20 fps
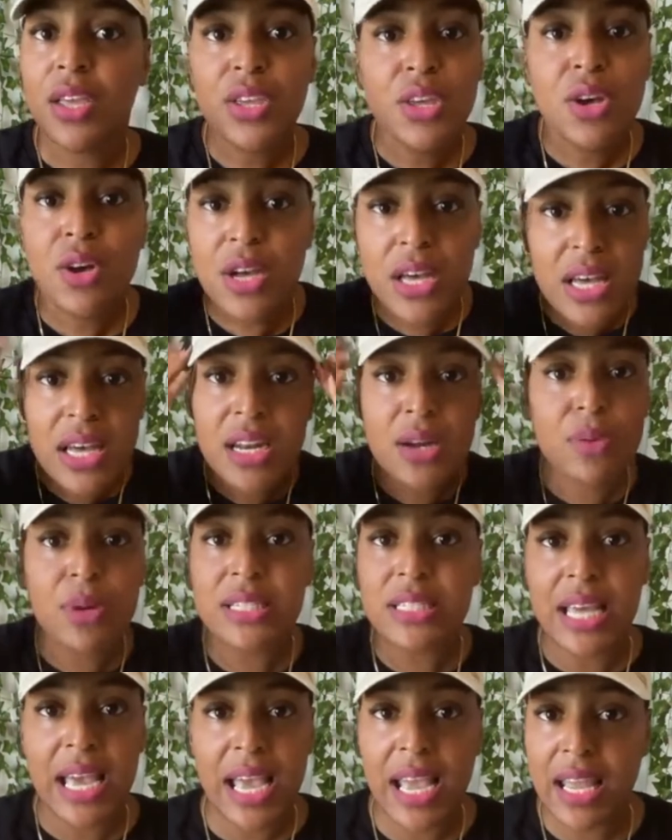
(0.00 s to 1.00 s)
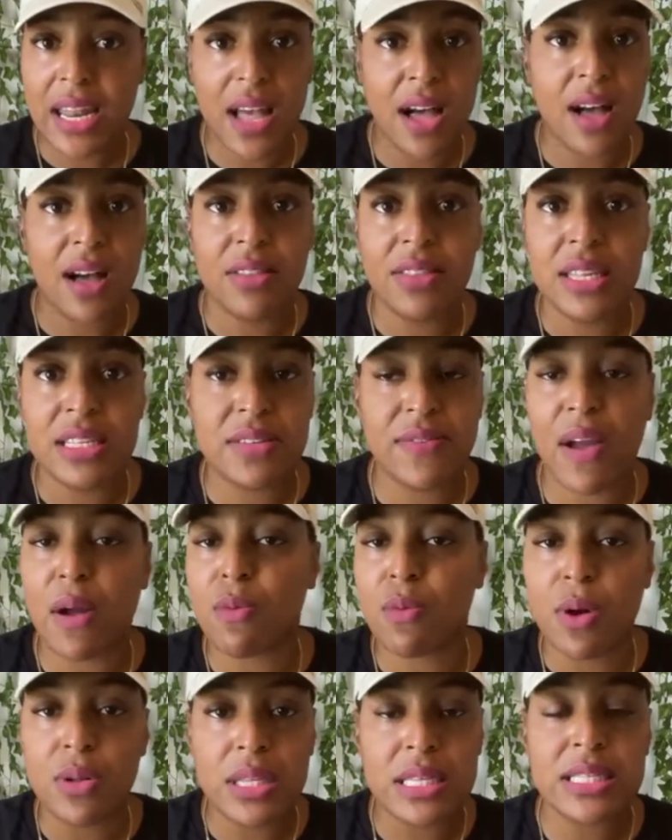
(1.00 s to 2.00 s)
You couldn't retain all this if
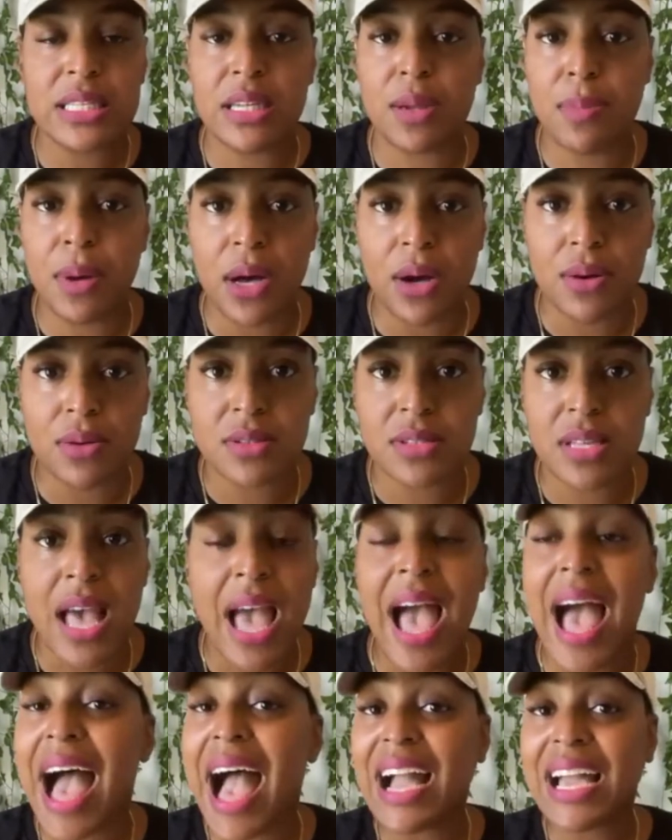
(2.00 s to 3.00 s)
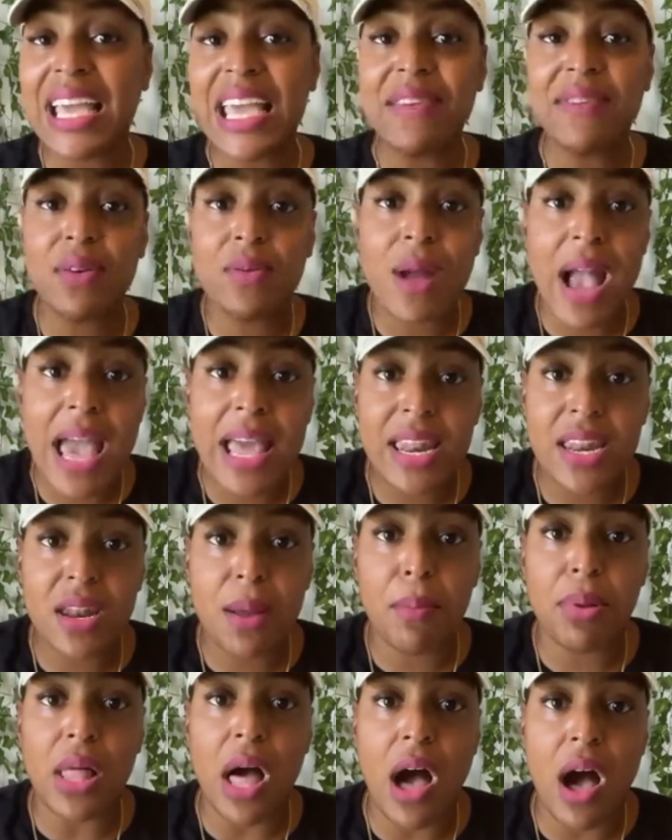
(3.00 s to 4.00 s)
I wrote this in a post. I could even write it in
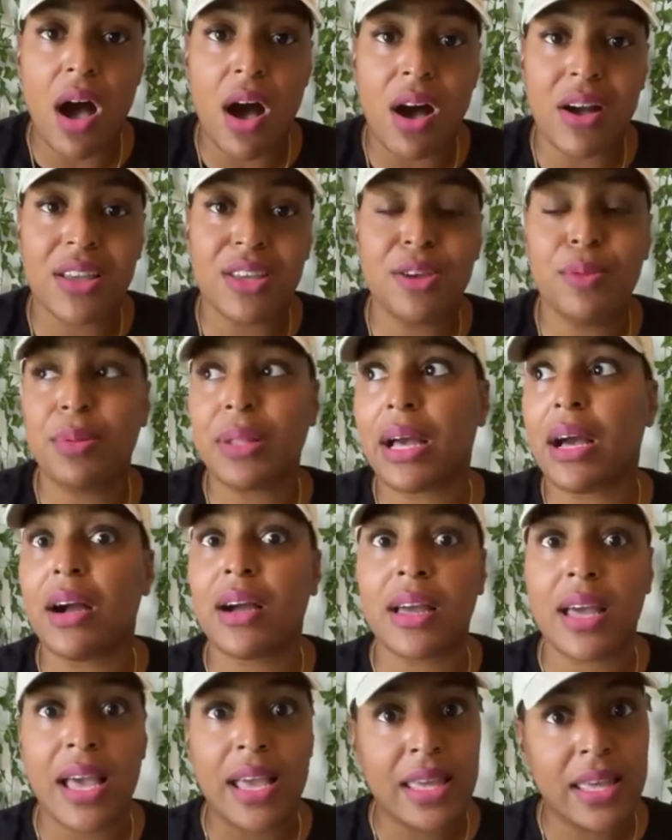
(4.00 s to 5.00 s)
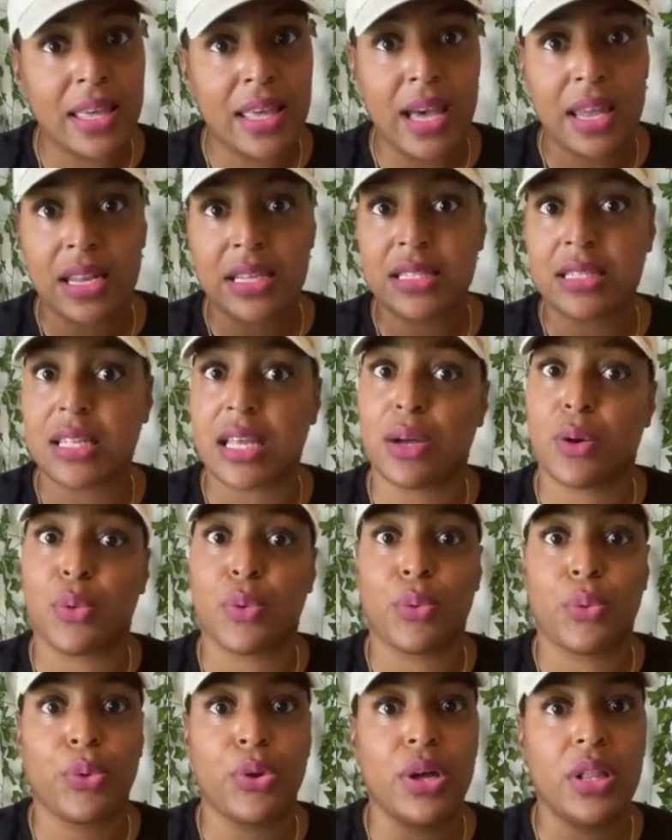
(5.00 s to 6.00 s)
the blog, and you'd be like, okay, Keon, this is like a
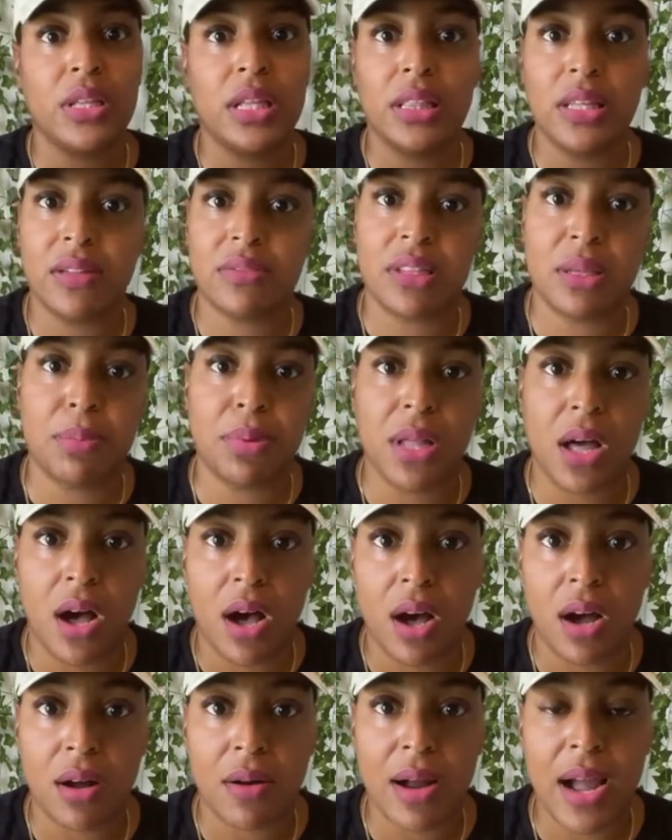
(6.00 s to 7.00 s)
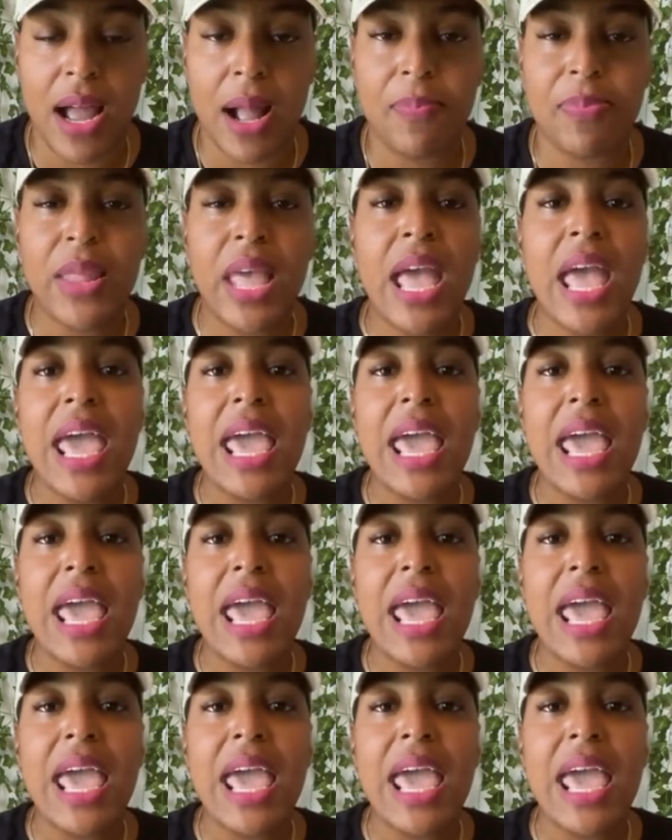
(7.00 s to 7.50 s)
really lengthy blog, right?